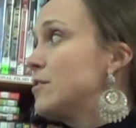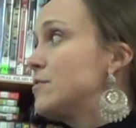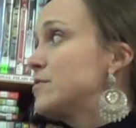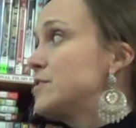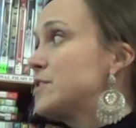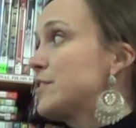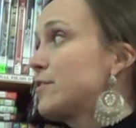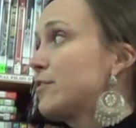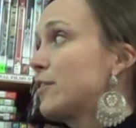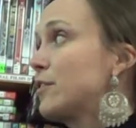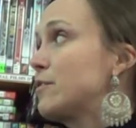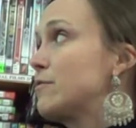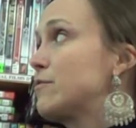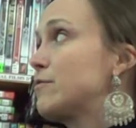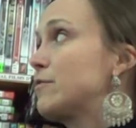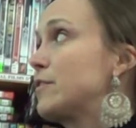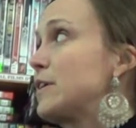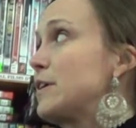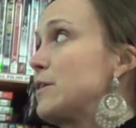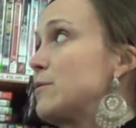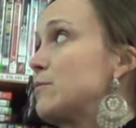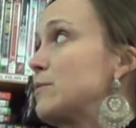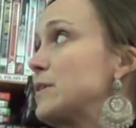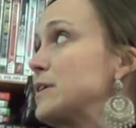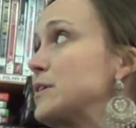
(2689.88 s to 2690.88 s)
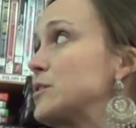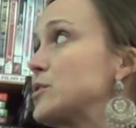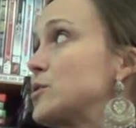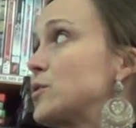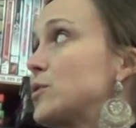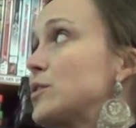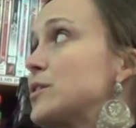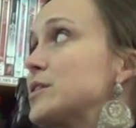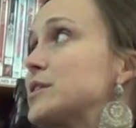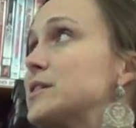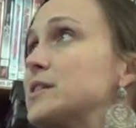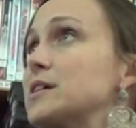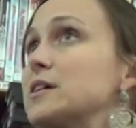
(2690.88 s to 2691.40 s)
of different free
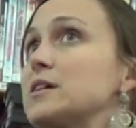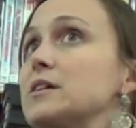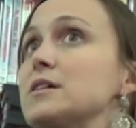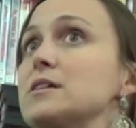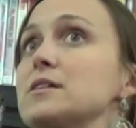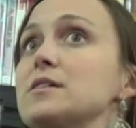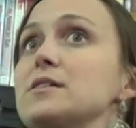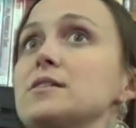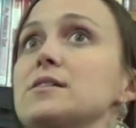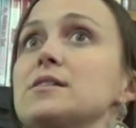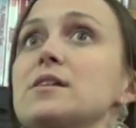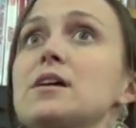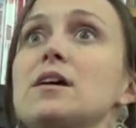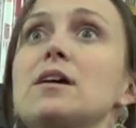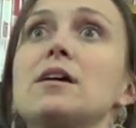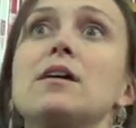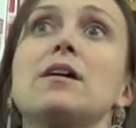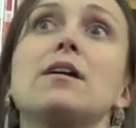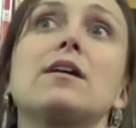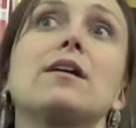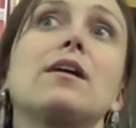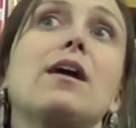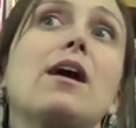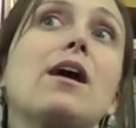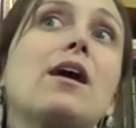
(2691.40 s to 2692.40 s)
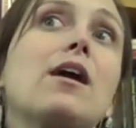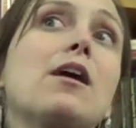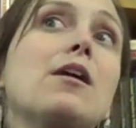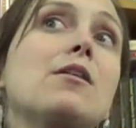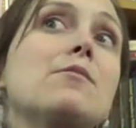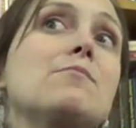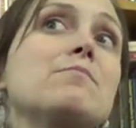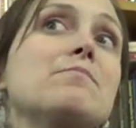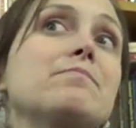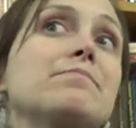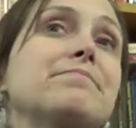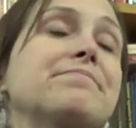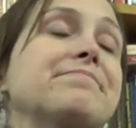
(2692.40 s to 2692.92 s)
resources,
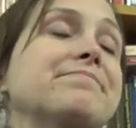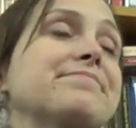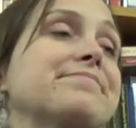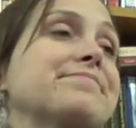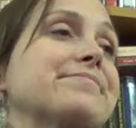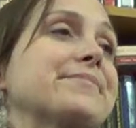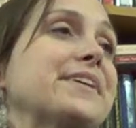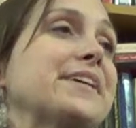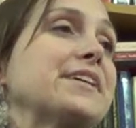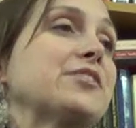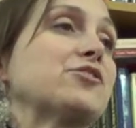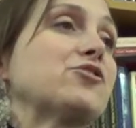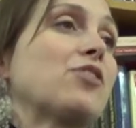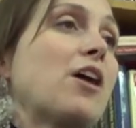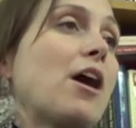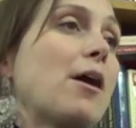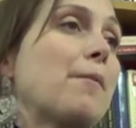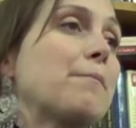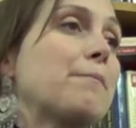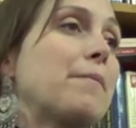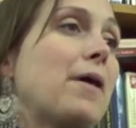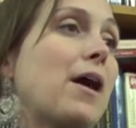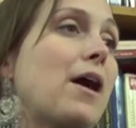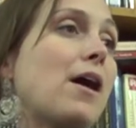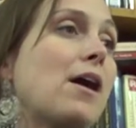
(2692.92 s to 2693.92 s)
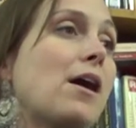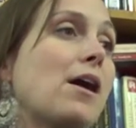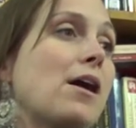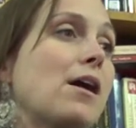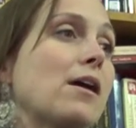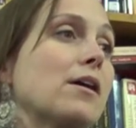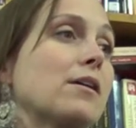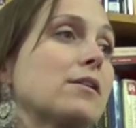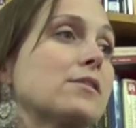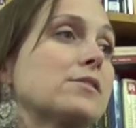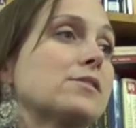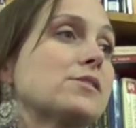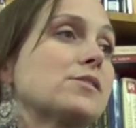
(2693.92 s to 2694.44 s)
like
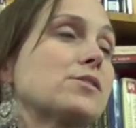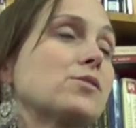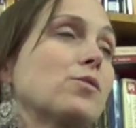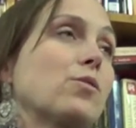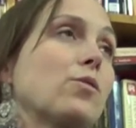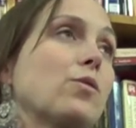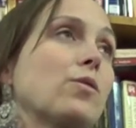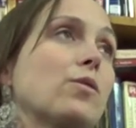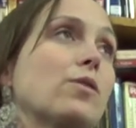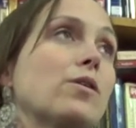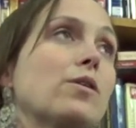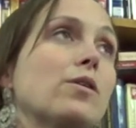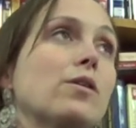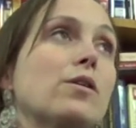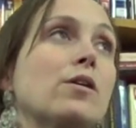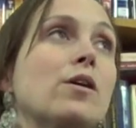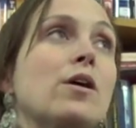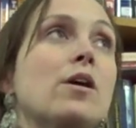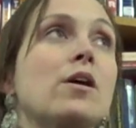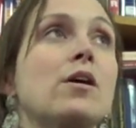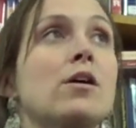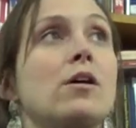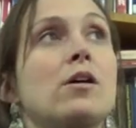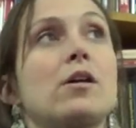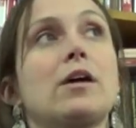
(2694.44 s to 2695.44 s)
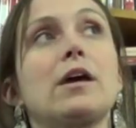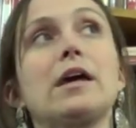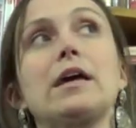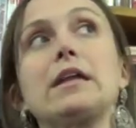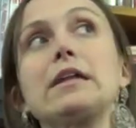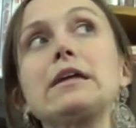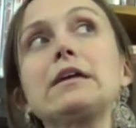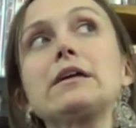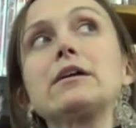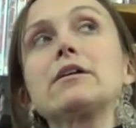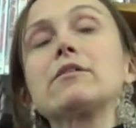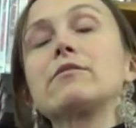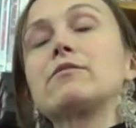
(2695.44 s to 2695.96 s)
Dropbox or
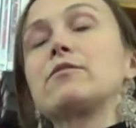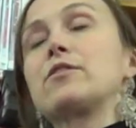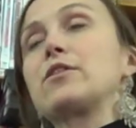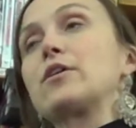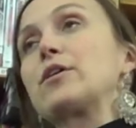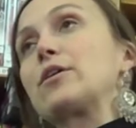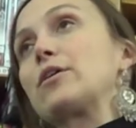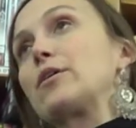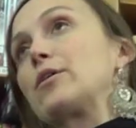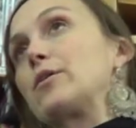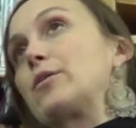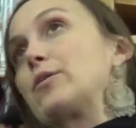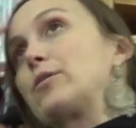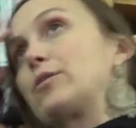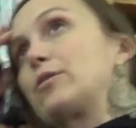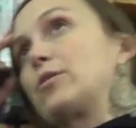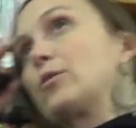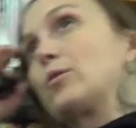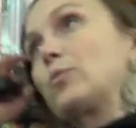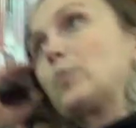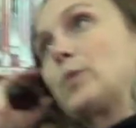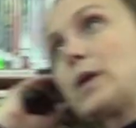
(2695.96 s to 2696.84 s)
any of the